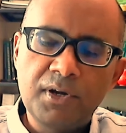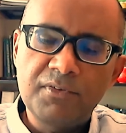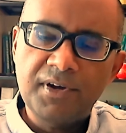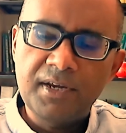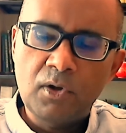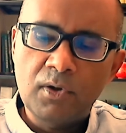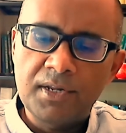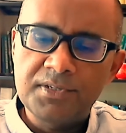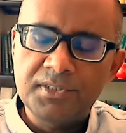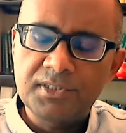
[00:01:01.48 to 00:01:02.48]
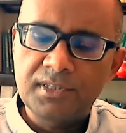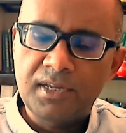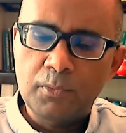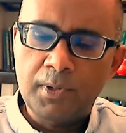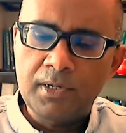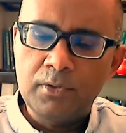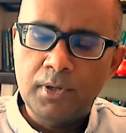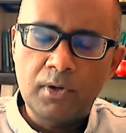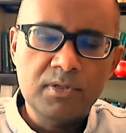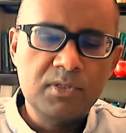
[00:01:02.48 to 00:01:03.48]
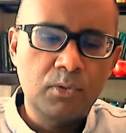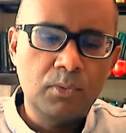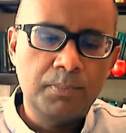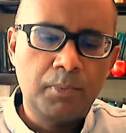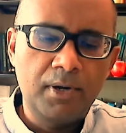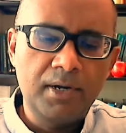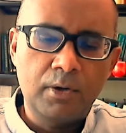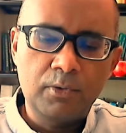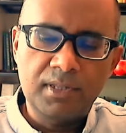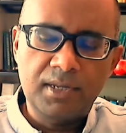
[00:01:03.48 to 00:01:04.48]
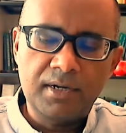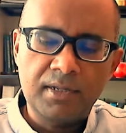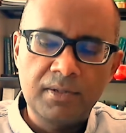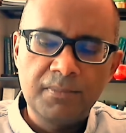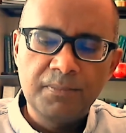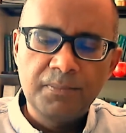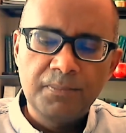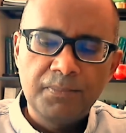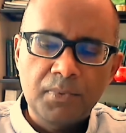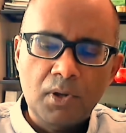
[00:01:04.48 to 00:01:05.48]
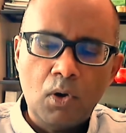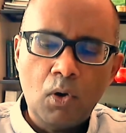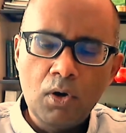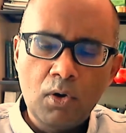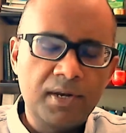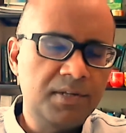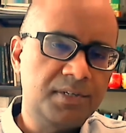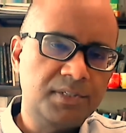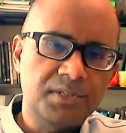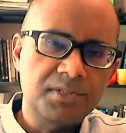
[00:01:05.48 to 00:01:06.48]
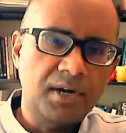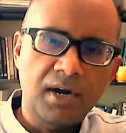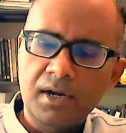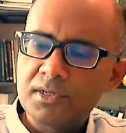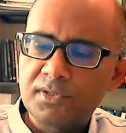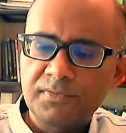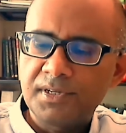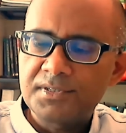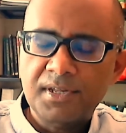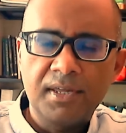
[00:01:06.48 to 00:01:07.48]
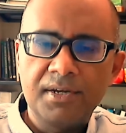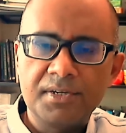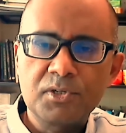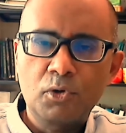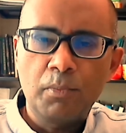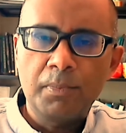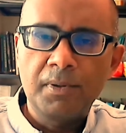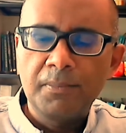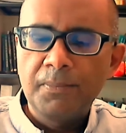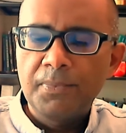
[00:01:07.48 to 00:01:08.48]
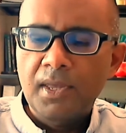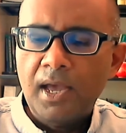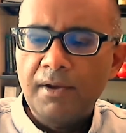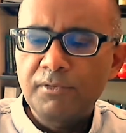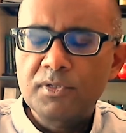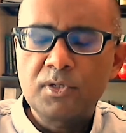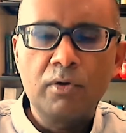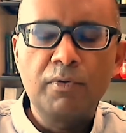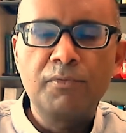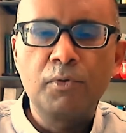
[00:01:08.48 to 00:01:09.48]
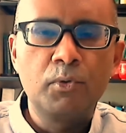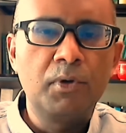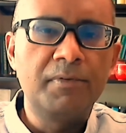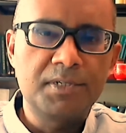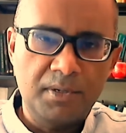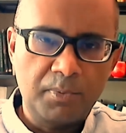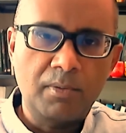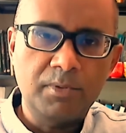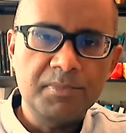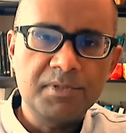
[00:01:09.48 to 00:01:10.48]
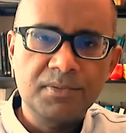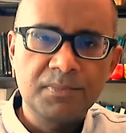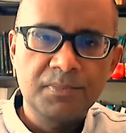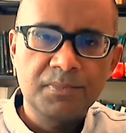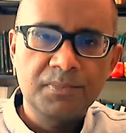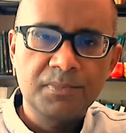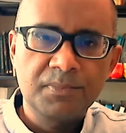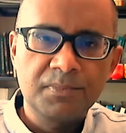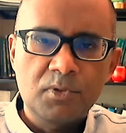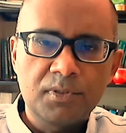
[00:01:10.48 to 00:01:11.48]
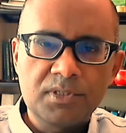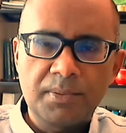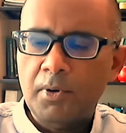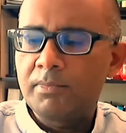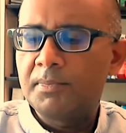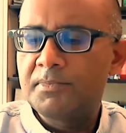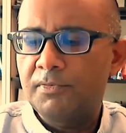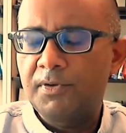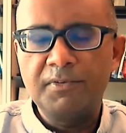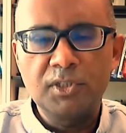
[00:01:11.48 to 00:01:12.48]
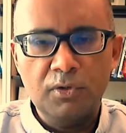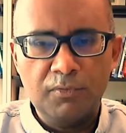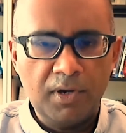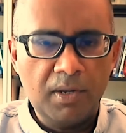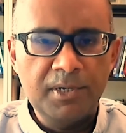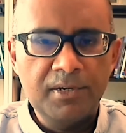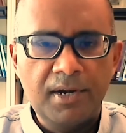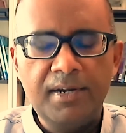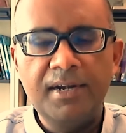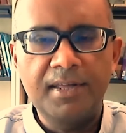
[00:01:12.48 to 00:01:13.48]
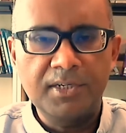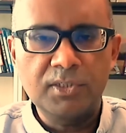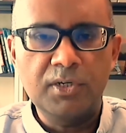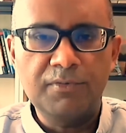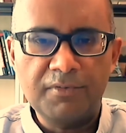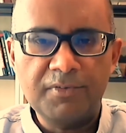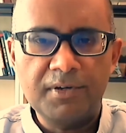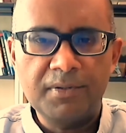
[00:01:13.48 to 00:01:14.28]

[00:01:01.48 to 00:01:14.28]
define an organization that way, you can also point out that all organizations, regardless of their scale and scope, have to solve a few universal problems. So these are problems of division of labor and integration of effort.